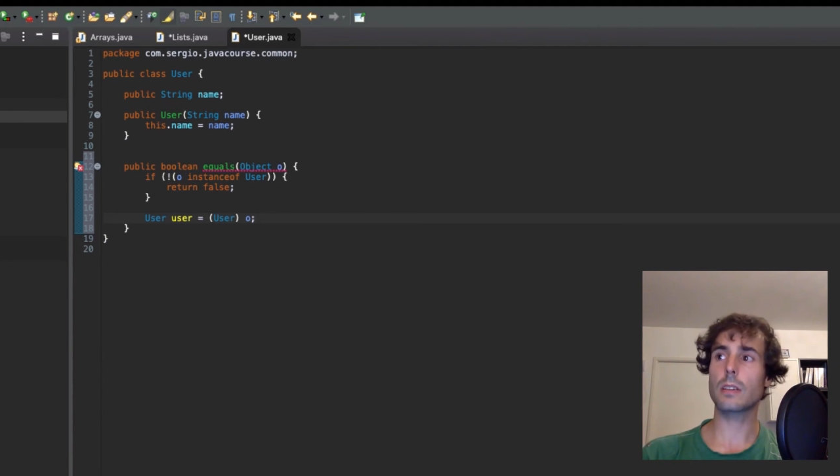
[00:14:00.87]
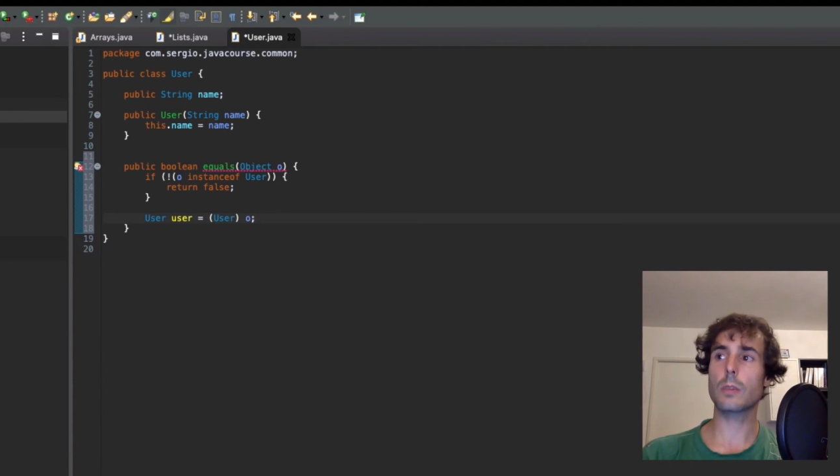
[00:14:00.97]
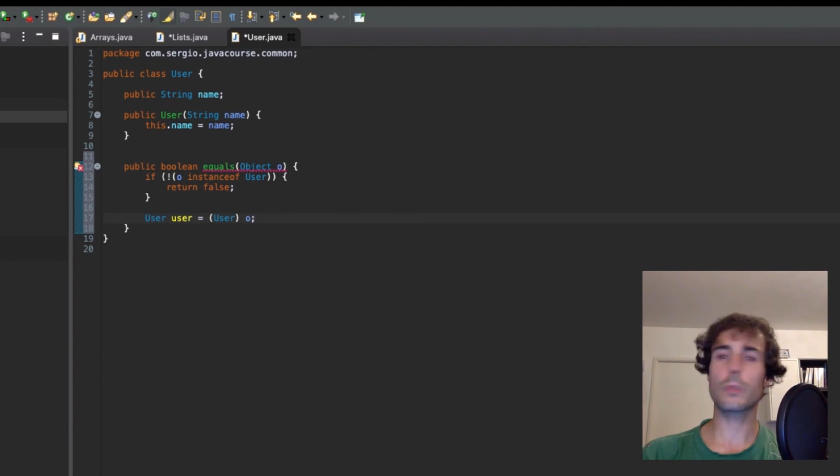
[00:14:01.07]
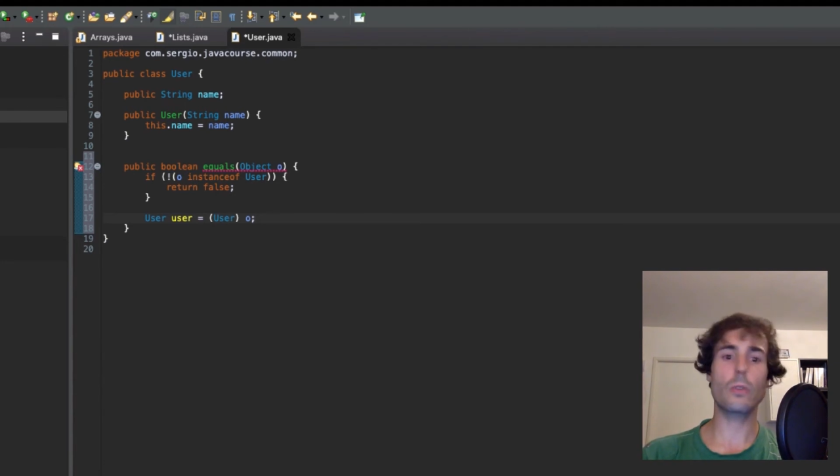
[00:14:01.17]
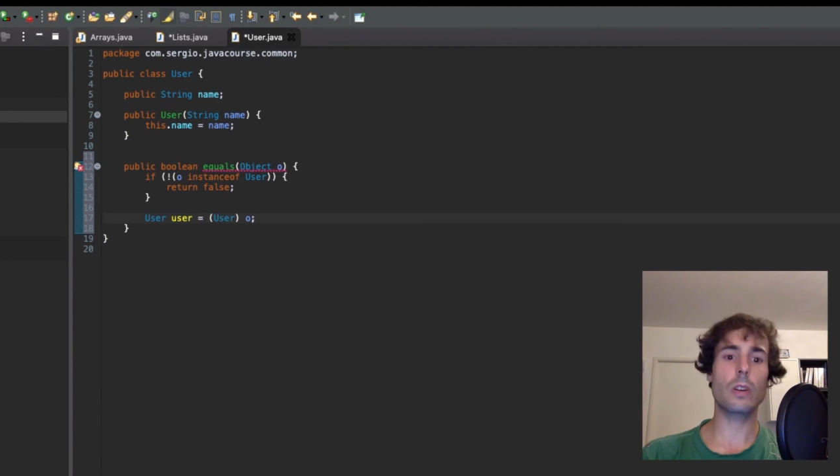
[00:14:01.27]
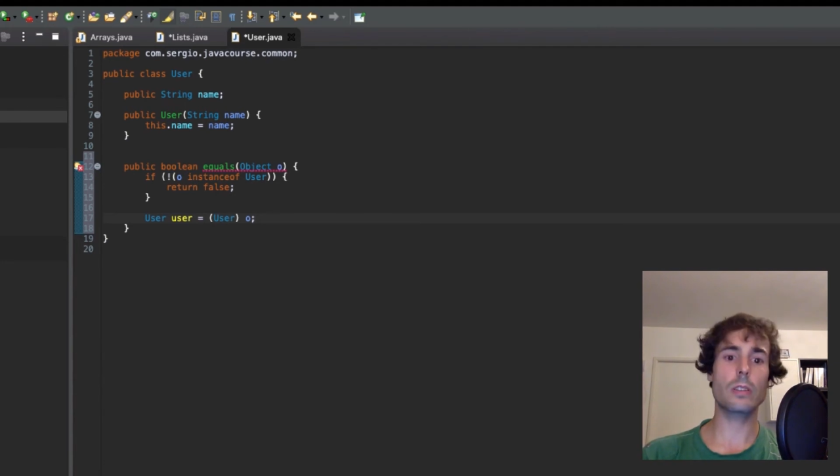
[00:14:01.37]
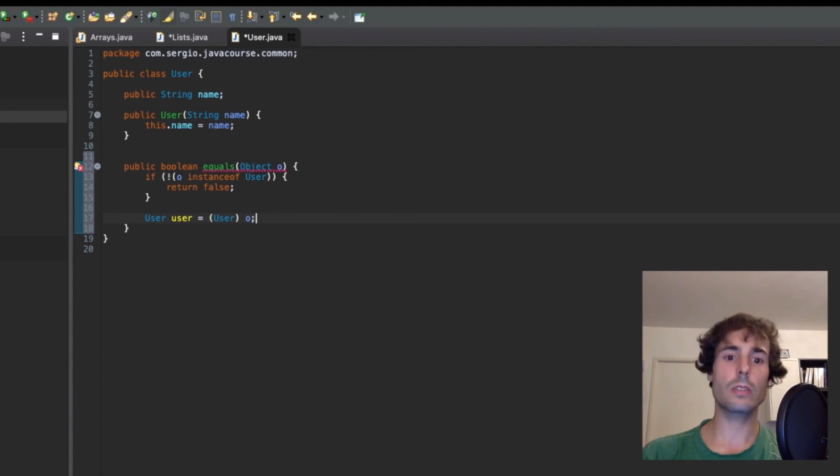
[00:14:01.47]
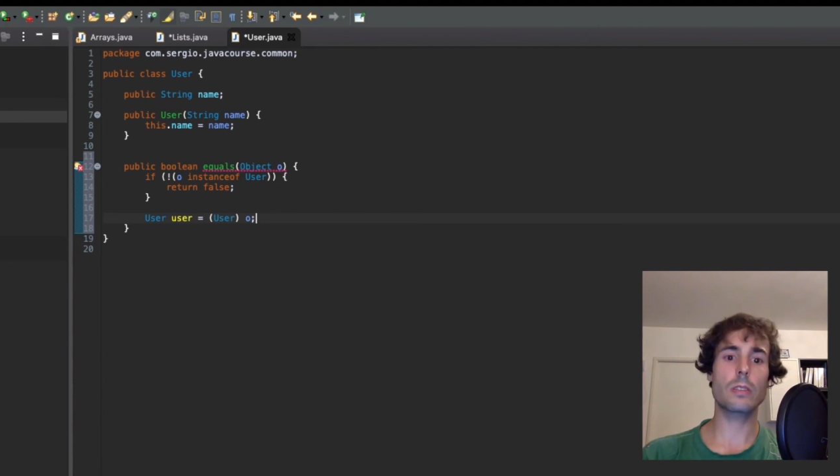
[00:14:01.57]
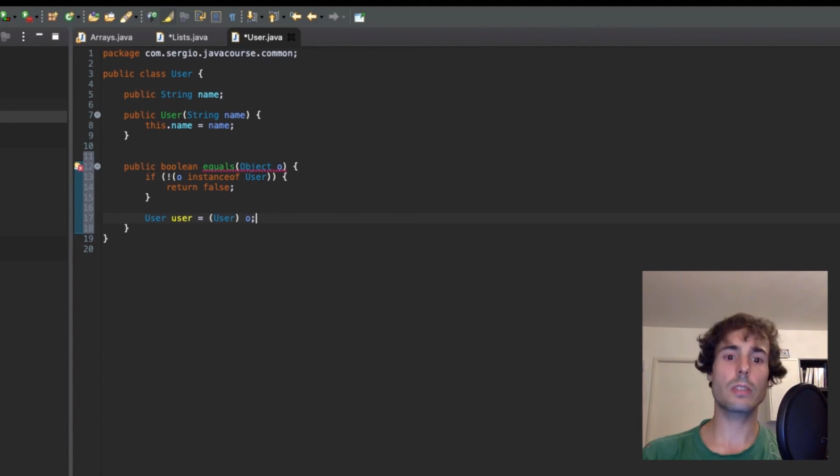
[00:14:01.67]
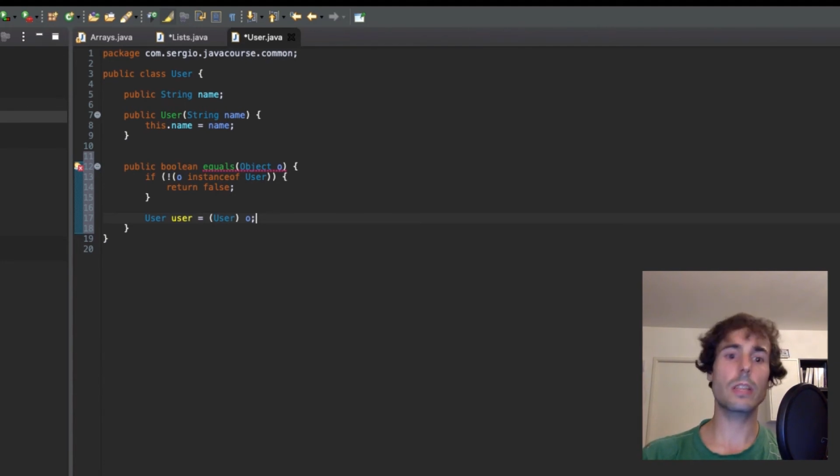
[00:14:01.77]

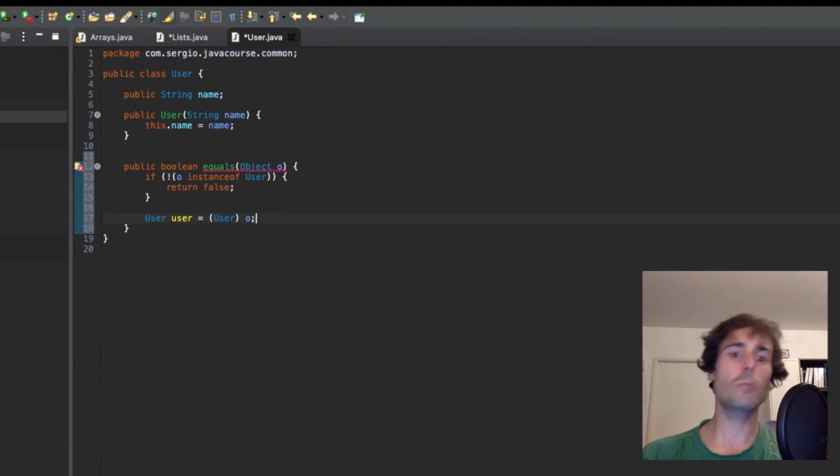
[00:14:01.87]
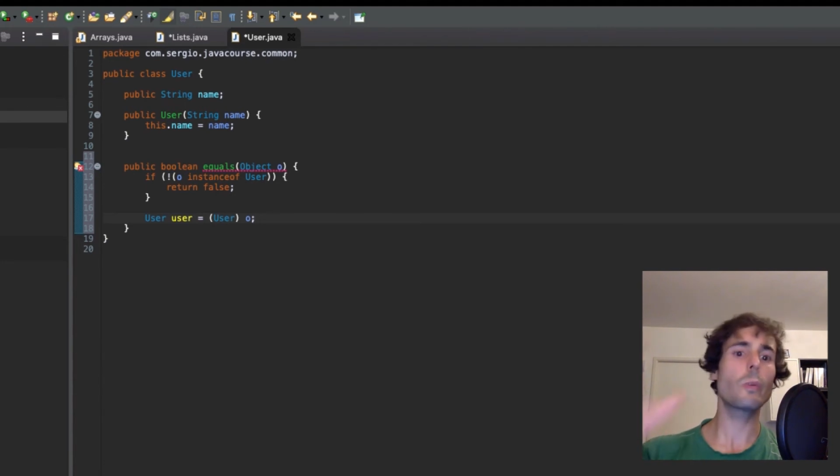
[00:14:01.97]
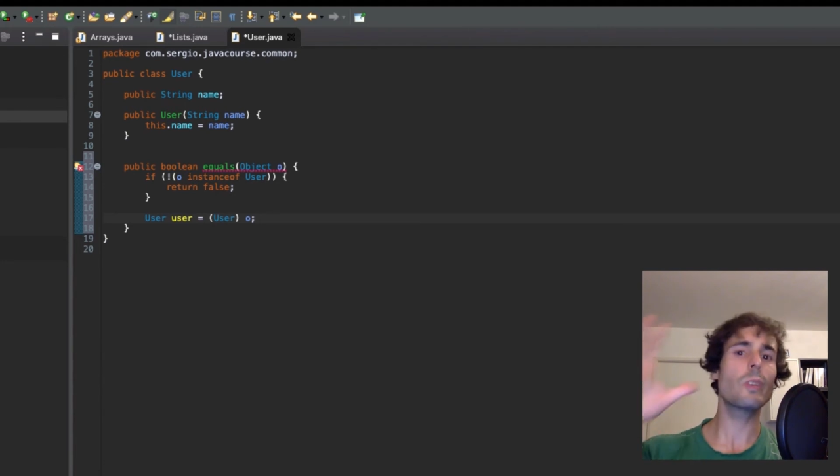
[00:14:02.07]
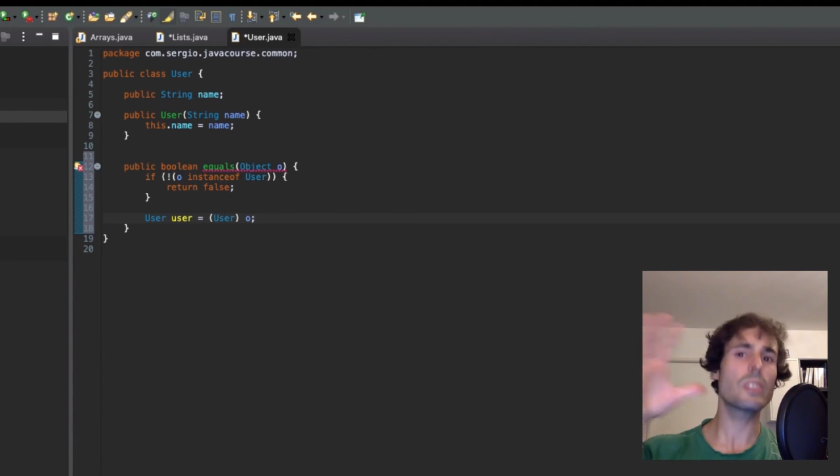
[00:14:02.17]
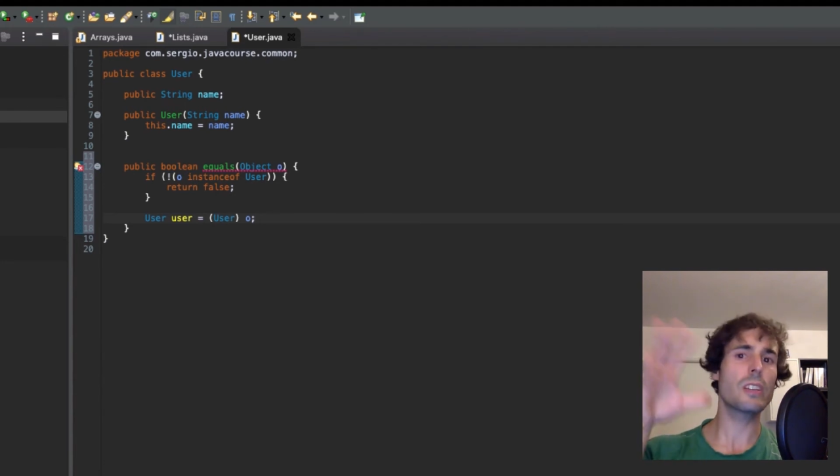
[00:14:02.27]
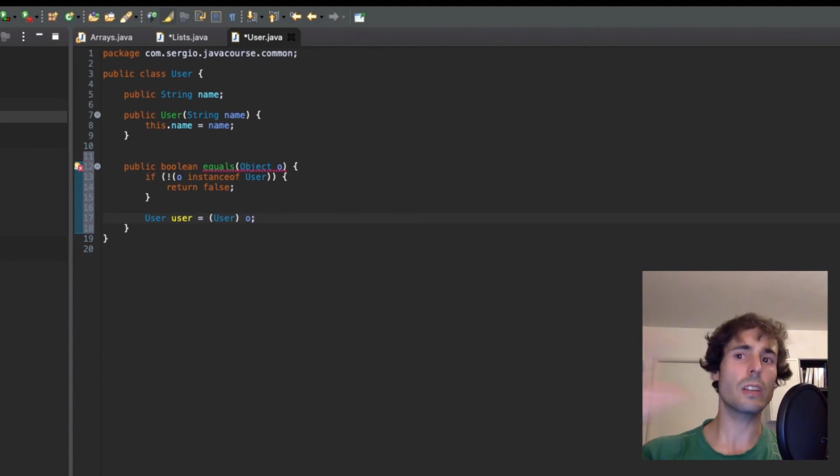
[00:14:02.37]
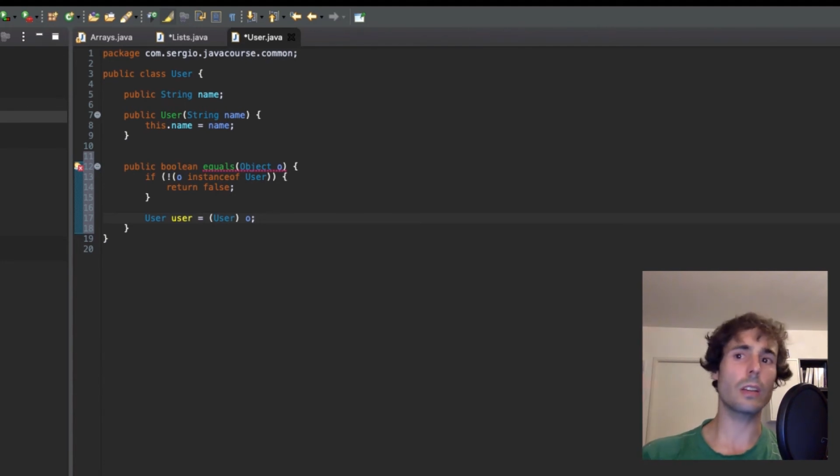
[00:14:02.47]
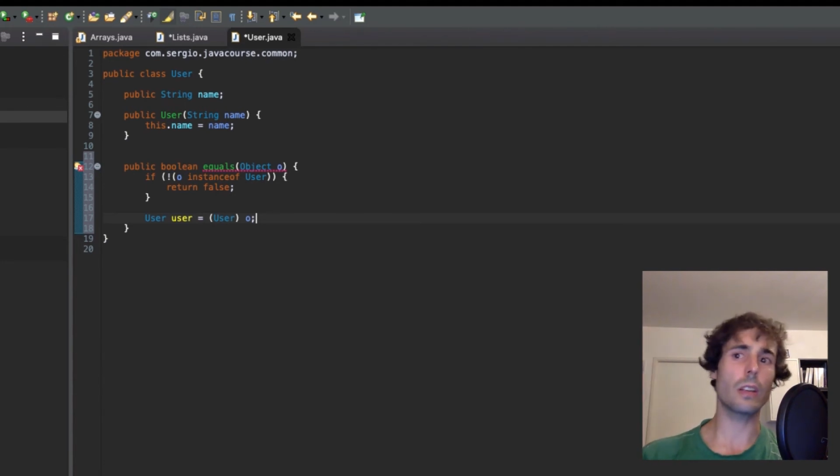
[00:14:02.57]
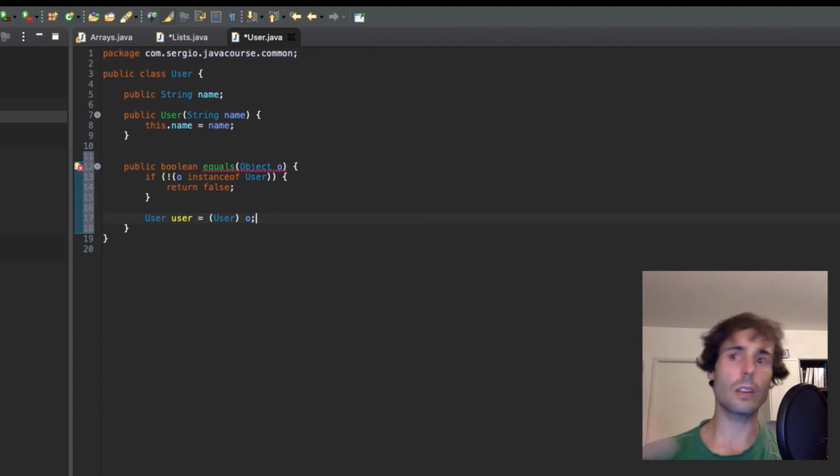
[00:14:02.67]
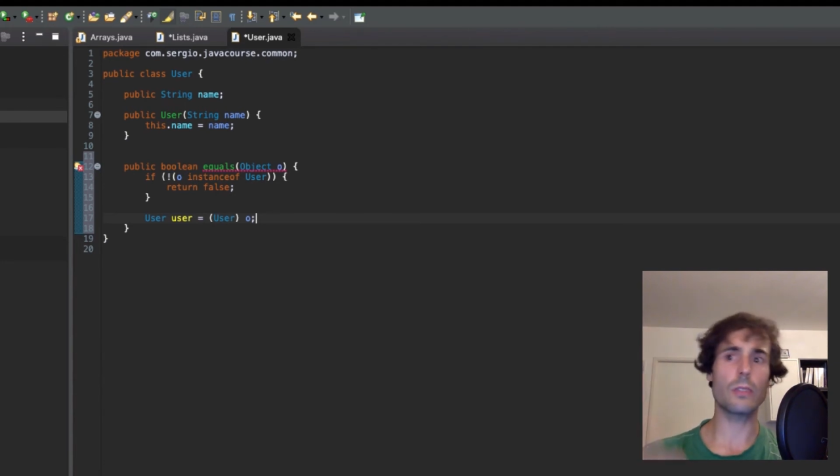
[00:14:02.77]
operations that we will see in
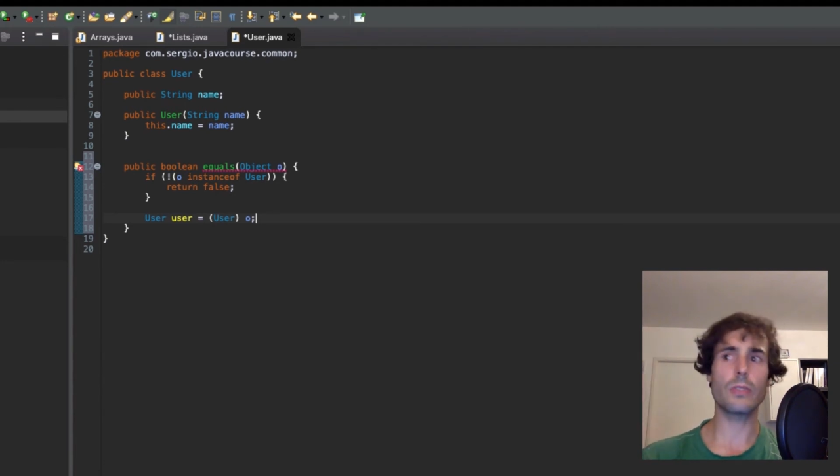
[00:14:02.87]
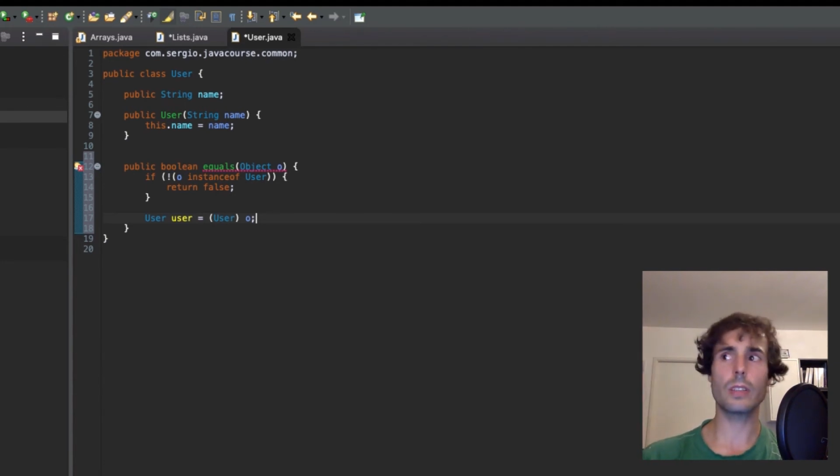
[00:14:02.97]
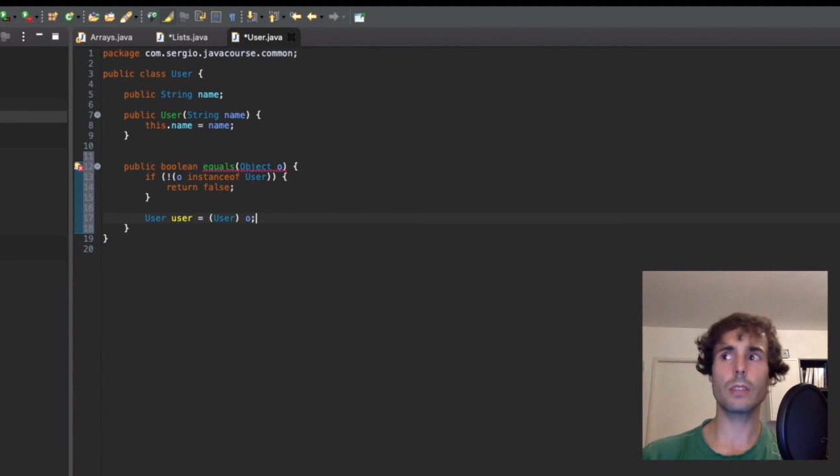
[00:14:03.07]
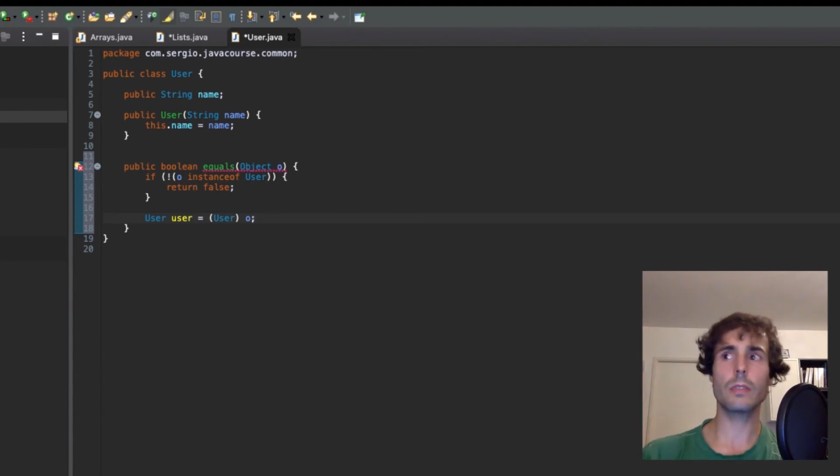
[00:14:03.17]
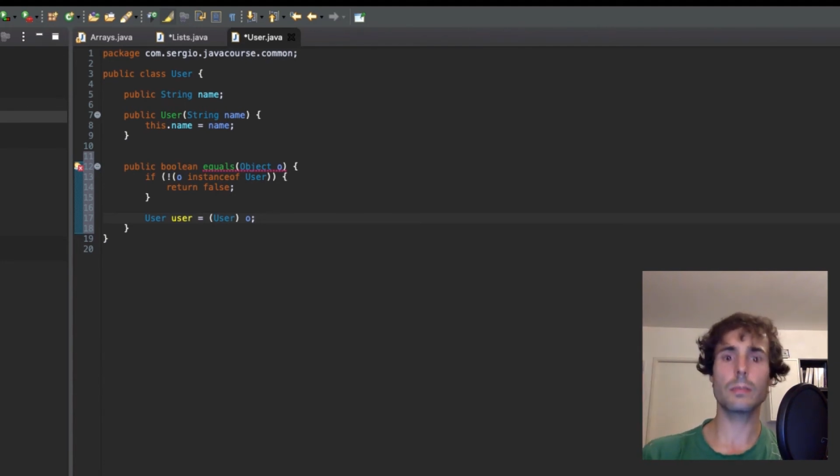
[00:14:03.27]
another video.